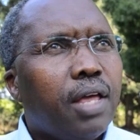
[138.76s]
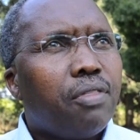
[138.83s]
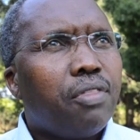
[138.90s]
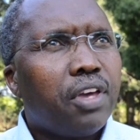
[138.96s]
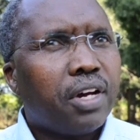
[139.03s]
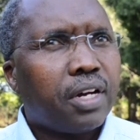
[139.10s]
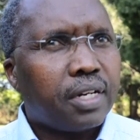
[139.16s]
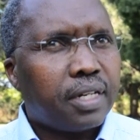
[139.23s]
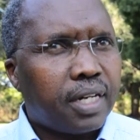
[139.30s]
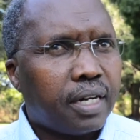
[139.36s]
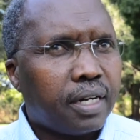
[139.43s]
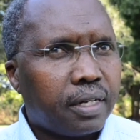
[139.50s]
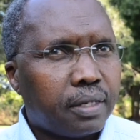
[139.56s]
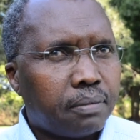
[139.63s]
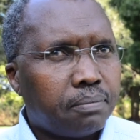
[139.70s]
there
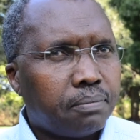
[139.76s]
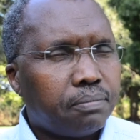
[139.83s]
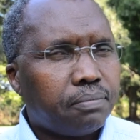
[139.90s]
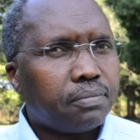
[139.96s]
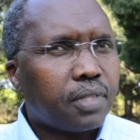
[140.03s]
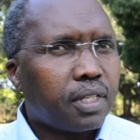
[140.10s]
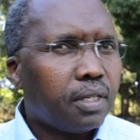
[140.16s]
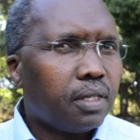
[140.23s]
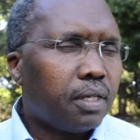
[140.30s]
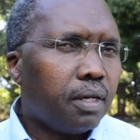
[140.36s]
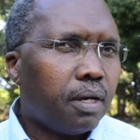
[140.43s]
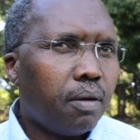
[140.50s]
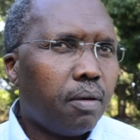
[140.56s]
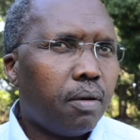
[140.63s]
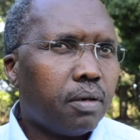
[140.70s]
are
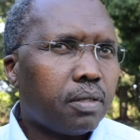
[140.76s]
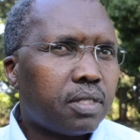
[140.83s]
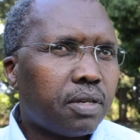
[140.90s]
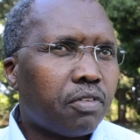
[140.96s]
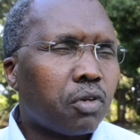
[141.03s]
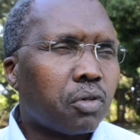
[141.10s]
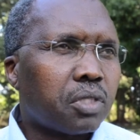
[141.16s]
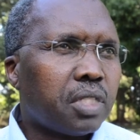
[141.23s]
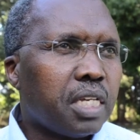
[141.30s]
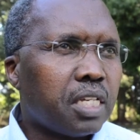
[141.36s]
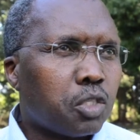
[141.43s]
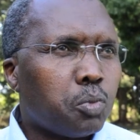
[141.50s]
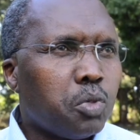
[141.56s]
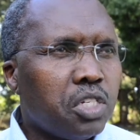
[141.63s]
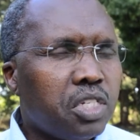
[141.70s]
several tick
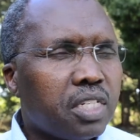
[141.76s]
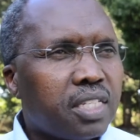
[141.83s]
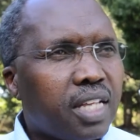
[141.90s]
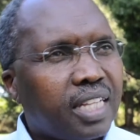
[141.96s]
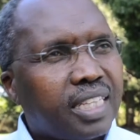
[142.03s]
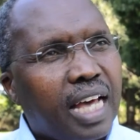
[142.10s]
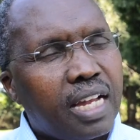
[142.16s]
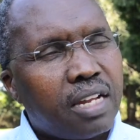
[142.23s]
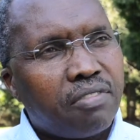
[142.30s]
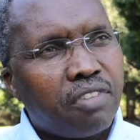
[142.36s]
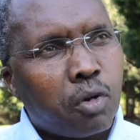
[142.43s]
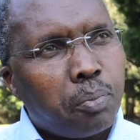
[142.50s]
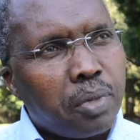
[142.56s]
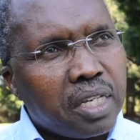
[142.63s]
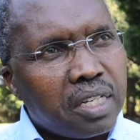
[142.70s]
species that are
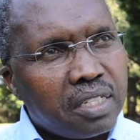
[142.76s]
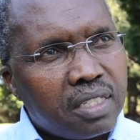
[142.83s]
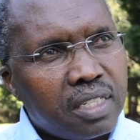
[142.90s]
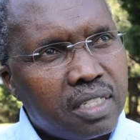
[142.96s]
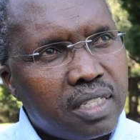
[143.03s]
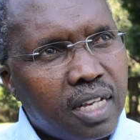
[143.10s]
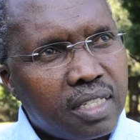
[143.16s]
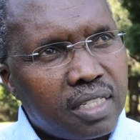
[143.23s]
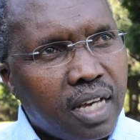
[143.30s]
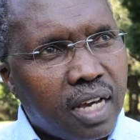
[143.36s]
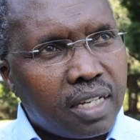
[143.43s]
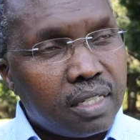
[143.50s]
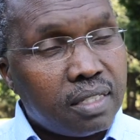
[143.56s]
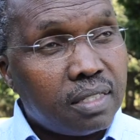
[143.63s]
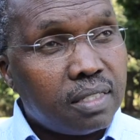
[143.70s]
developing resistance
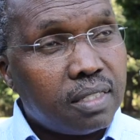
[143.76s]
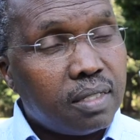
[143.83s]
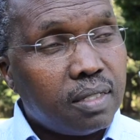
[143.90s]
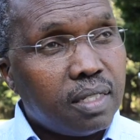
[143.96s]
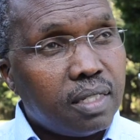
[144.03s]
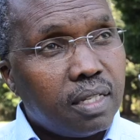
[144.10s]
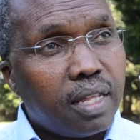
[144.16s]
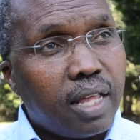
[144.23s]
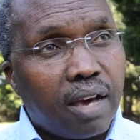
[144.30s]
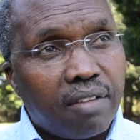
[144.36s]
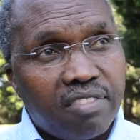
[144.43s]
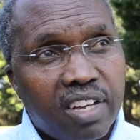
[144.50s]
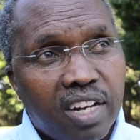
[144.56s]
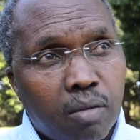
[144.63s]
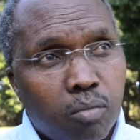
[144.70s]
against the
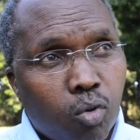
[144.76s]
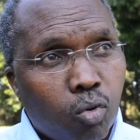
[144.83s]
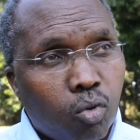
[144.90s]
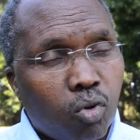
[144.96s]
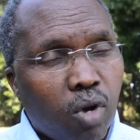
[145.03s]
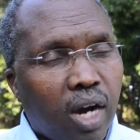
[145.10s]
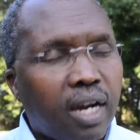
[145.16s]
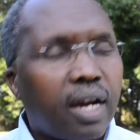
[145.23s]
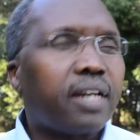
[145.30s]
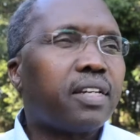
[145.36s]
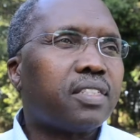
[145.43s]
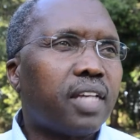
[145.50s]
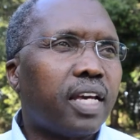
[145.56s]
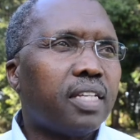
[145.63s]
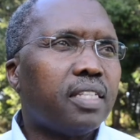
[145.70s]
available
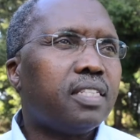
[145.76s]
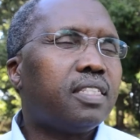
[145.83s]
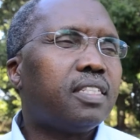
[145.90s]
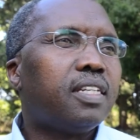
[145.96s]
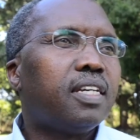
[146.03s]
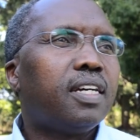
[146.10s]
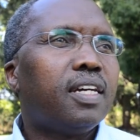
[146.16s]
acaricides.